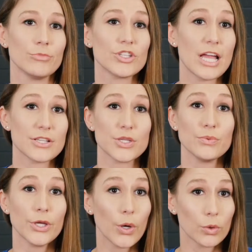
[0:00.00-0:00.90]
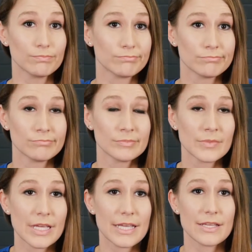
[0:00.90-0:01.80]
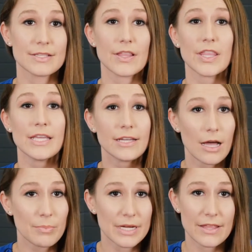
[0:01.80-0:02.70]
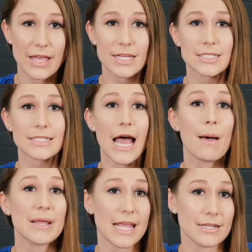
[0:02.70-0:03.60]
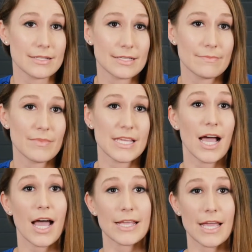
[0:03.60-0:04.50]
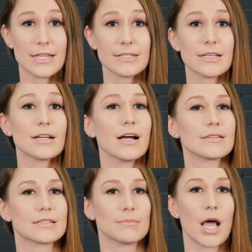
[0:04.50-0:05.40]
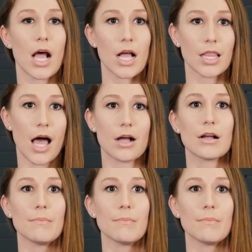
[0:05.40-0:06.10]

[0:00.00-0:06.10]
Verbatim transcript: which, as you know, is the company that dominates the high end custom Glock